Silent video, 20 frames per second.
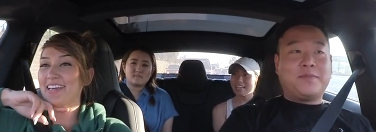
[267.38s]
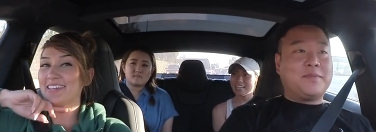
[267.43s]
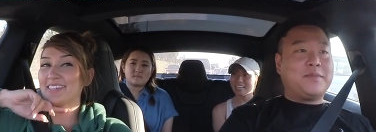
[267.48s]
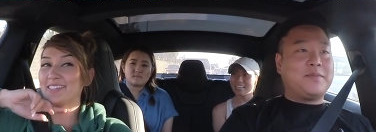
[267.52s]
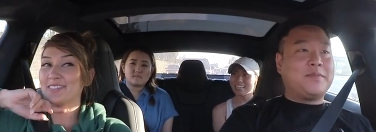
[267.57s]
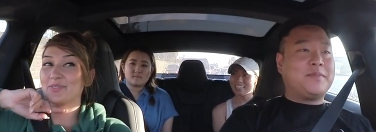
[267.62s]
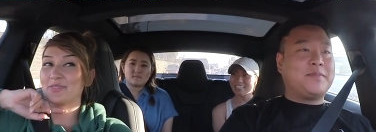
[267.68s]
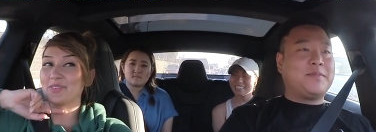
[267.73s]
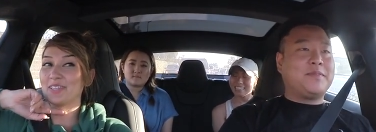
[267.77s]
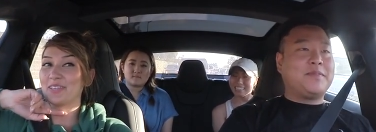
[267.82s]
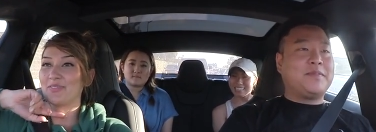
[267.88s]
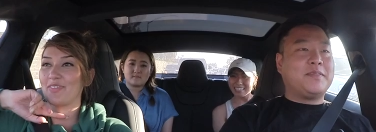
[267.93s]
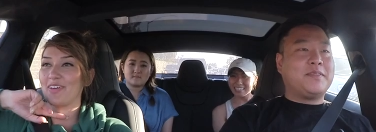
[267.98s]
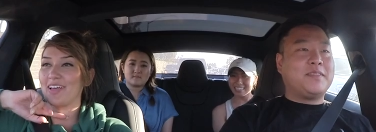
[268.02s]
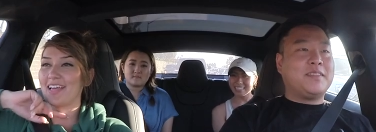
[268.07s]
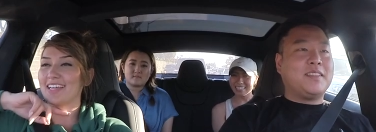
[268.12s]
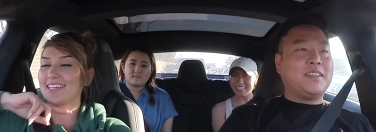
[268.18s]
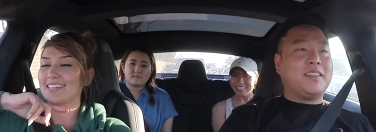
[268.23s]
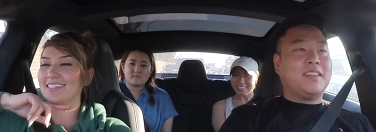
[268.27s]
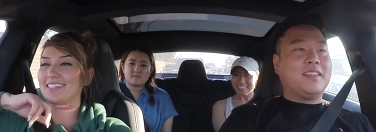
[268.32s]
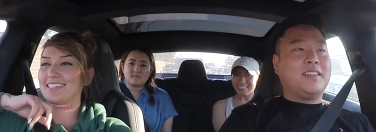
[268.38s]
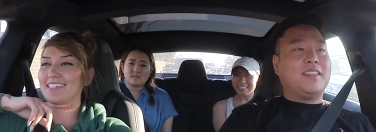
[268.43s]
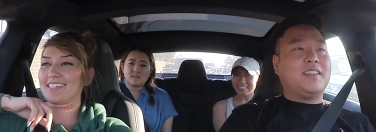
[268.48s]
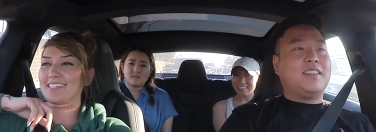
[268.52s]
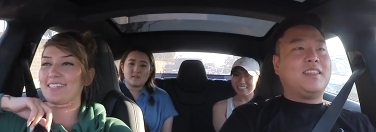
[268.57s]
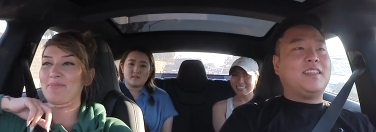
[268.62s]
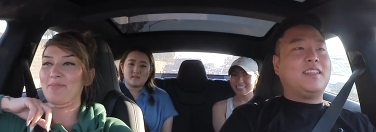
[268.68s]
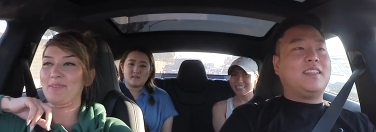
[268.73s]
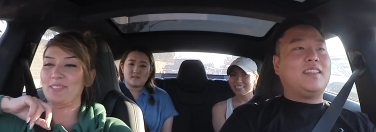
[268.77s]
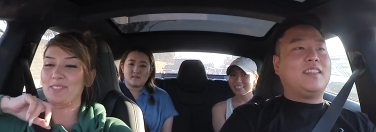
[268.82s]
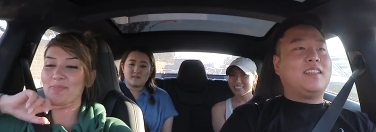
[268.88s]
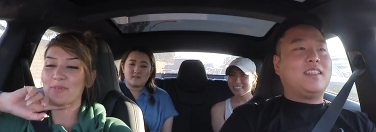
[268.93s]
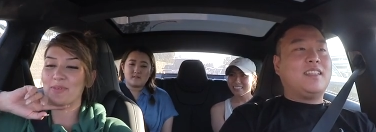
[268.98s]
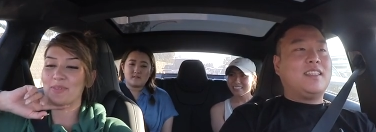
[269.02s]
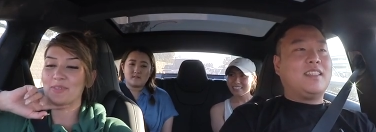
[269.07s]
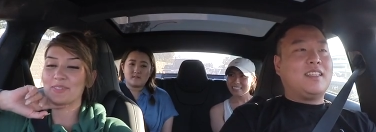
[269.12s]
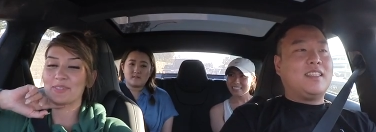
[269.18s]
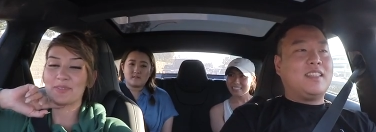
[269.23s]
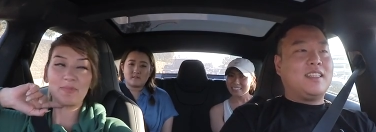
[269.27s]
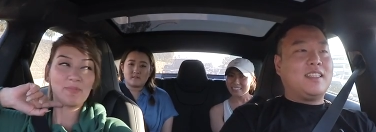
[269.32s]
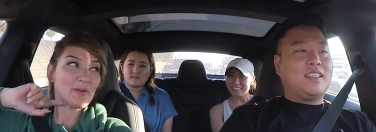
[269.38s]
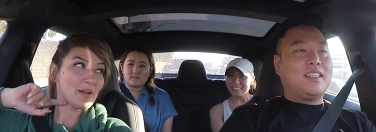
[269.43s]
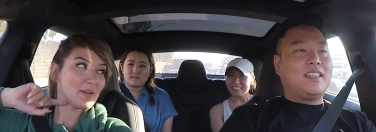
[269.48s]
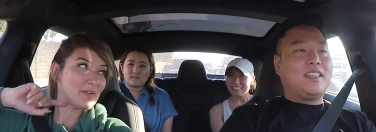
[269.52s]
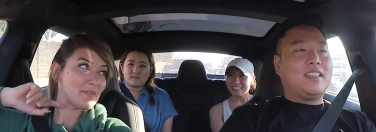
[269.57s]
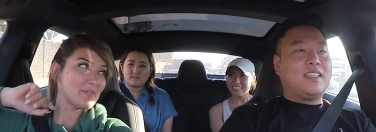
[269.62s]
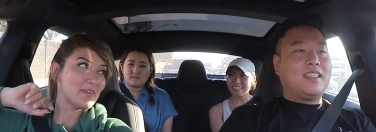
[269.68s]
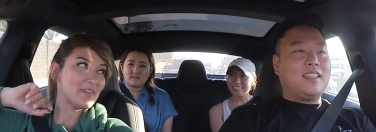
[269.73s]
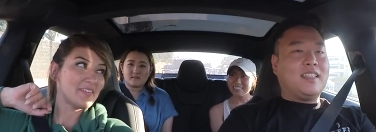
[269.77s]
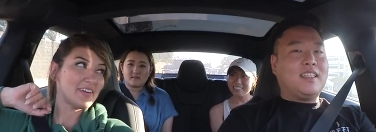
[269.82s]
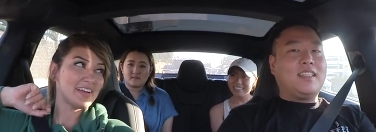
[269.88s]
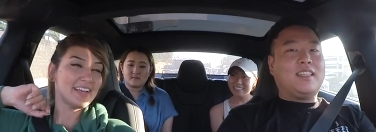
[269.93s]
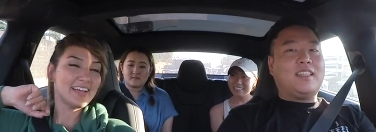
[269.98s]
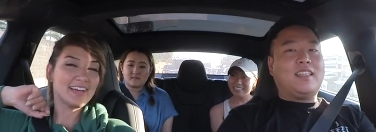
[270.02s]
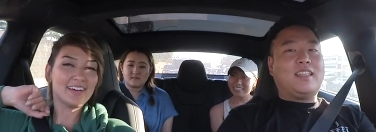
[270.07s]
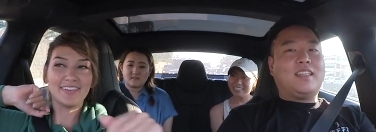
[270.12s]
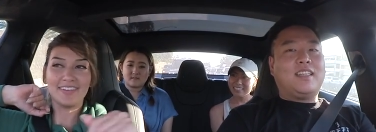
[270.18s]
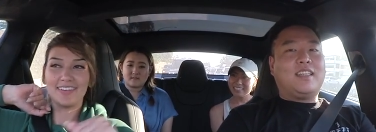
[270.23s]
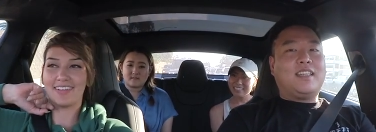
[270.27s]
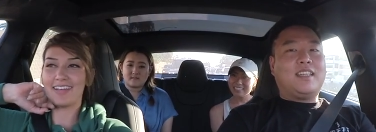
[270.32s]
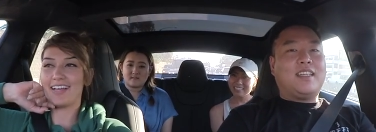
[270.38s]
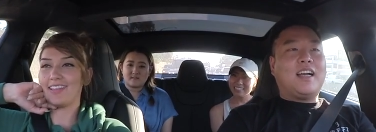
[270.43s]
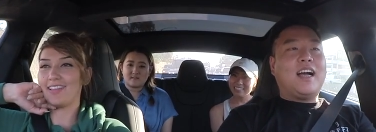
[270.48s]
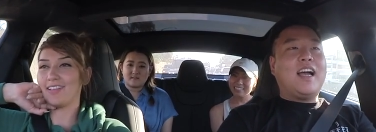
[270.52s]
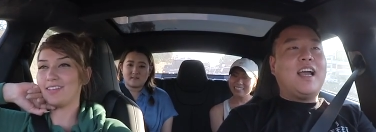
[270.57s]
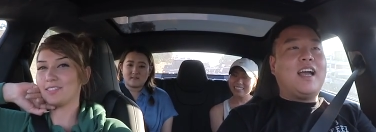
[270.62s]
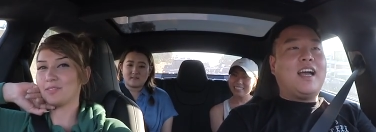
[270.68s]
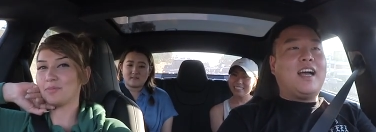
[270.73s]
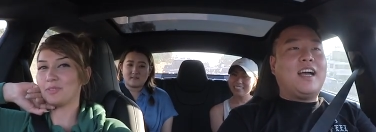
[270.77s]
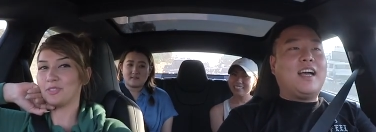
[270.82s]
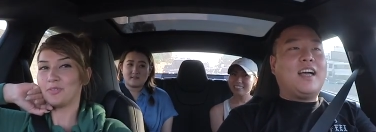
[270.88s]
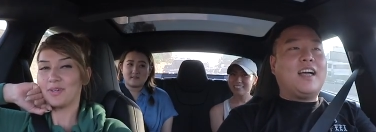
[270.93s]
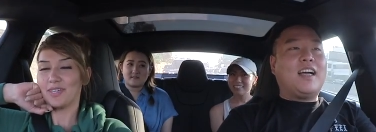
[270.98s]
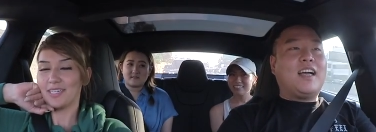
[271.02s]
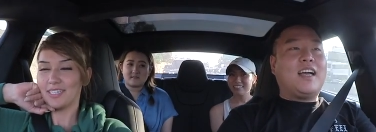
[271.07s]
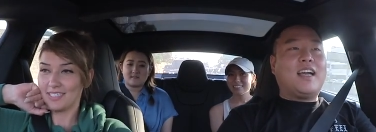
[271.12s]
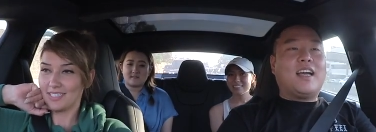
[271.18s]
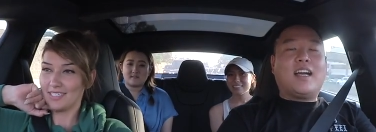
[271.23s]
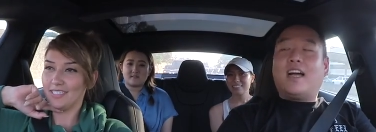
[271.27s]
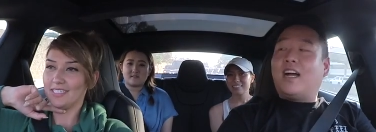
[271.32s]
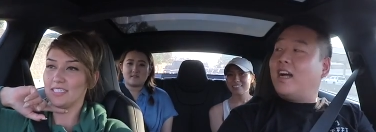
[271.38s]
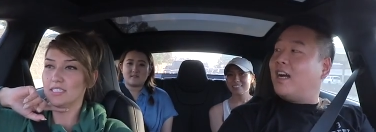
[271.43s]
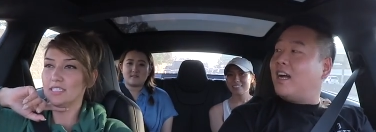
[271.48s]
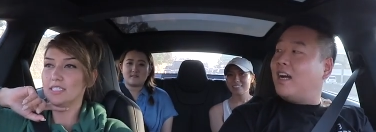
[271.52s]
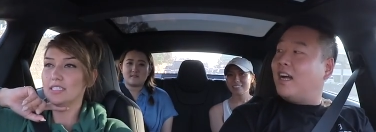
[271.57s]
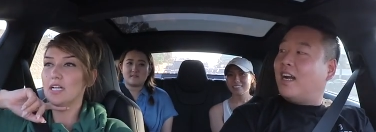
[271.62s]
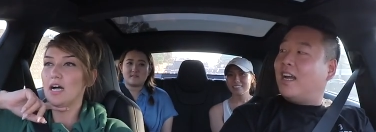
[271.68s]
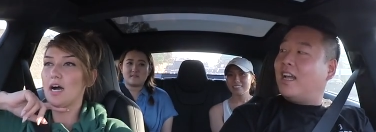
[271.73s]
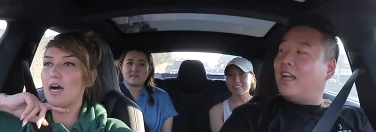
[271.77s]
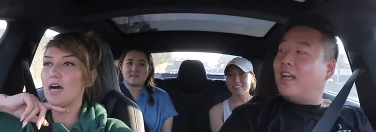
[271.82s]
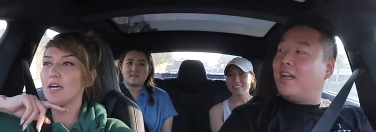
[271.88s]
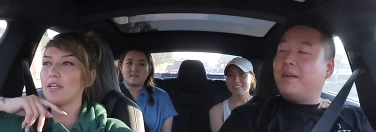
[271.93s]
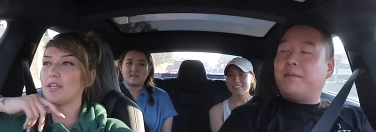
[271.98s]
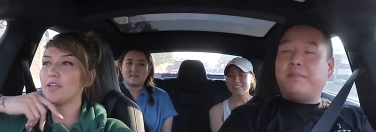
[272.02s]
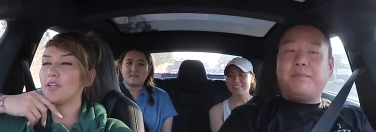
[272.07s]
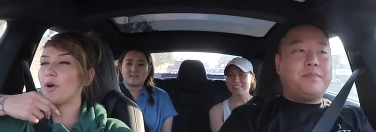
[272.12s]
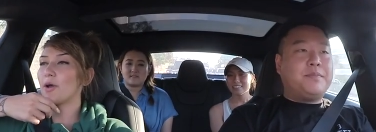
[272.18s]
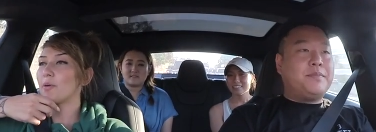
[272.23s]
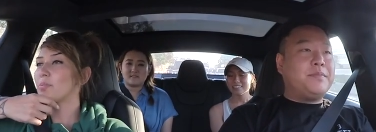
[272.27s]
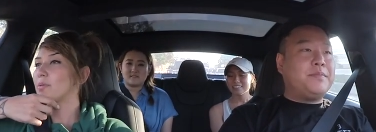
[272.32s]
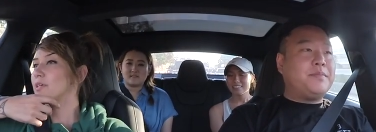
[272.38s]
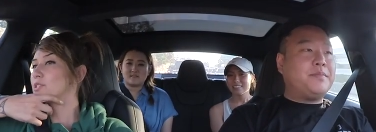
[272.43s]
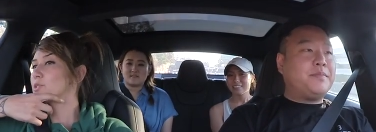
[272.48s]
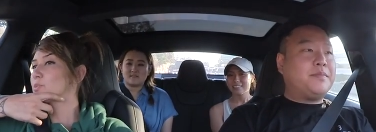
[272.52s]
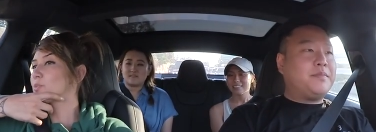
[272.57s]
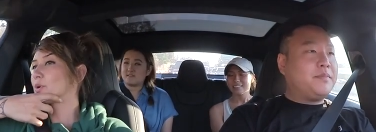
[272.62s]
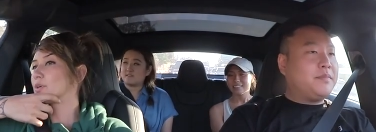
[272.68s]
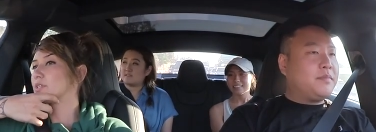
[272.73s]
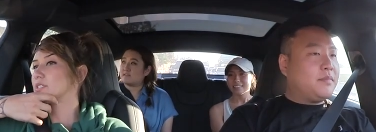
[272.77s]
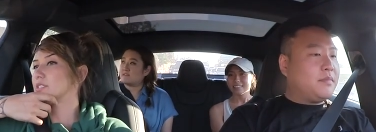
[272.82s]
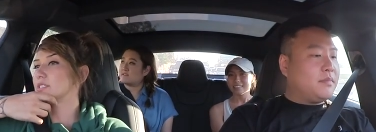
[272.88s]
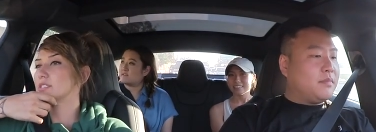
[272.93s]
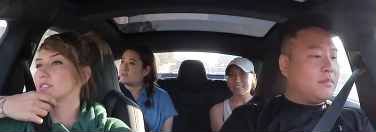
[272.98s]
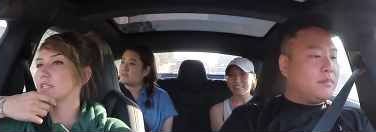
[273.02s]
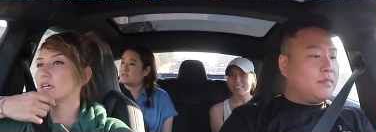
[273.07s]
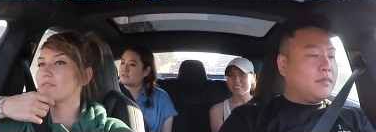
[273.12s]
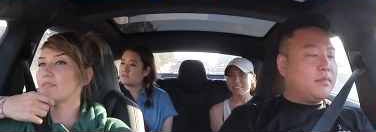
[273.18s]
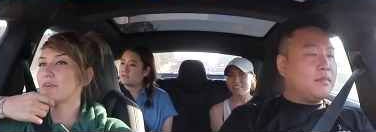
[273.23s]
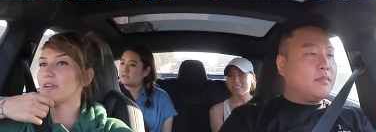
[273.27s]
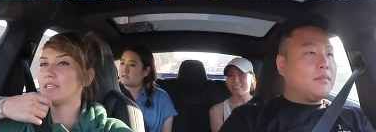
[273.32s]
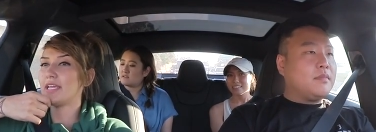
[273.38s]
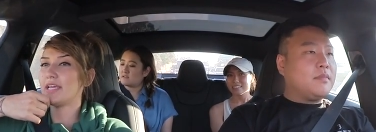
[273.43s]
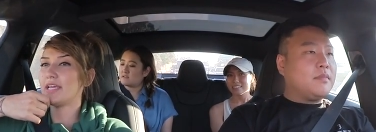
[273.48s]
Speaker 1: yeah, I was really fat. You must be so proud of me right now. I lost so much weight. I am. No, I played sports and stuff. I